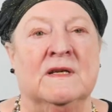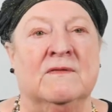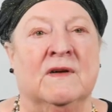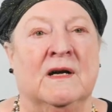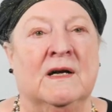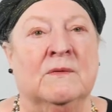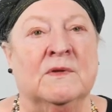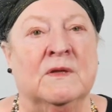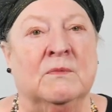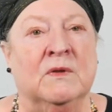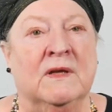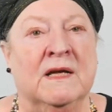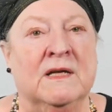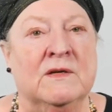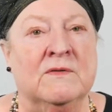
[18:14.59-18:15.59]
of Iowa, the
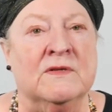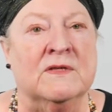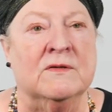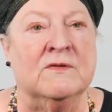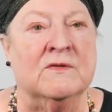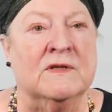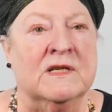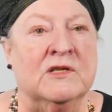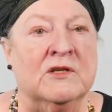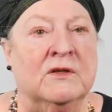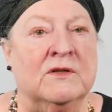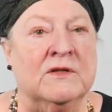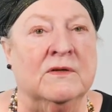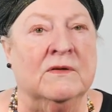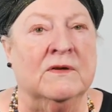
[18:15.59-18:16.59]
play used the traditional
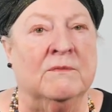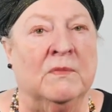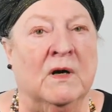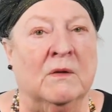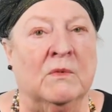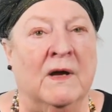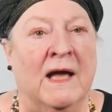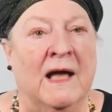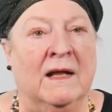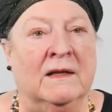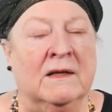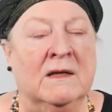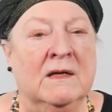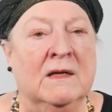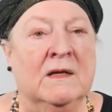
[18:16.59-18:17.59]
tune of Barbara
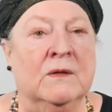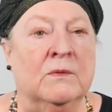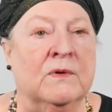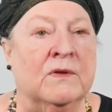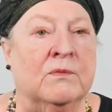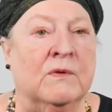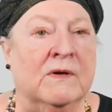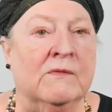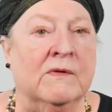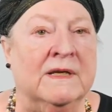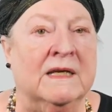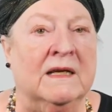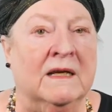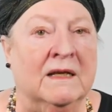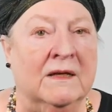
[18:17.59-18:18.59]
Allen with
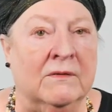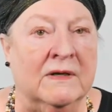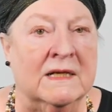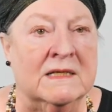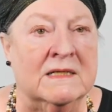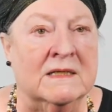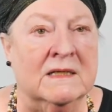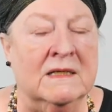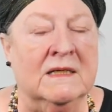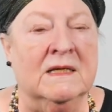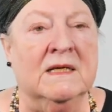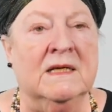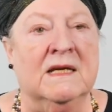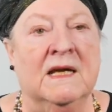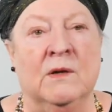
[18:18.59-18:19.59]
rewritten lyrics.
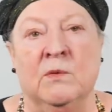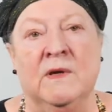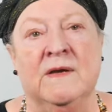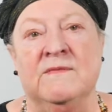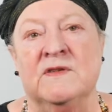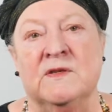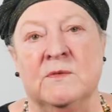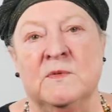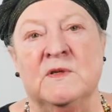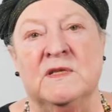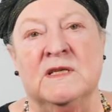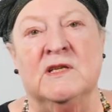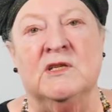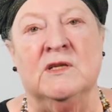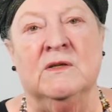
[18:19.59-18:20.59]
It weaves
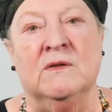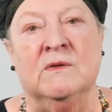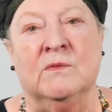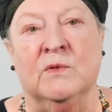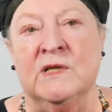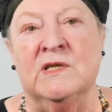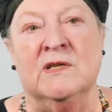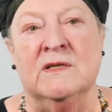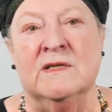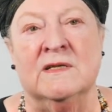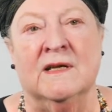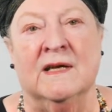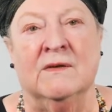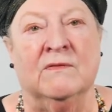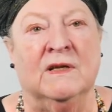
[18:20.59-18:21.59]
superstition, witches,
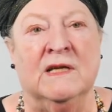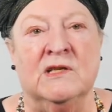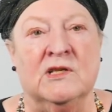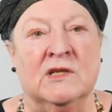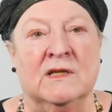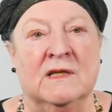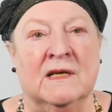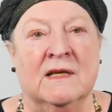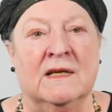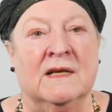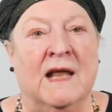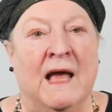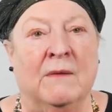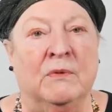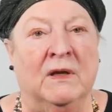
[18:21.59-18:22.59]
and religion in an
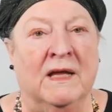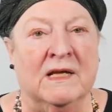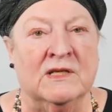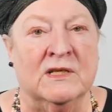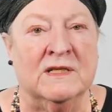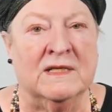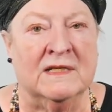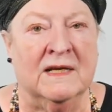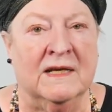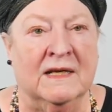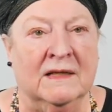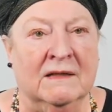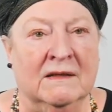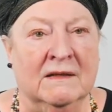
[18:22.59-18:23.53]
Appalachian setting.